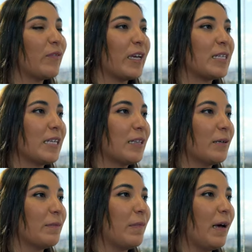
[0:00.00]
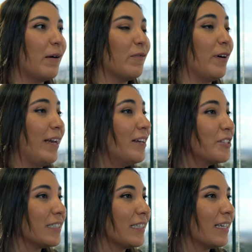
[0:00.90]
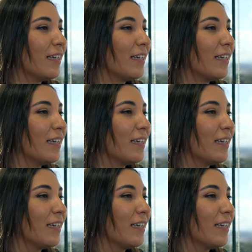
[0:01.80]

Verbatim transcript: affecting them um, financially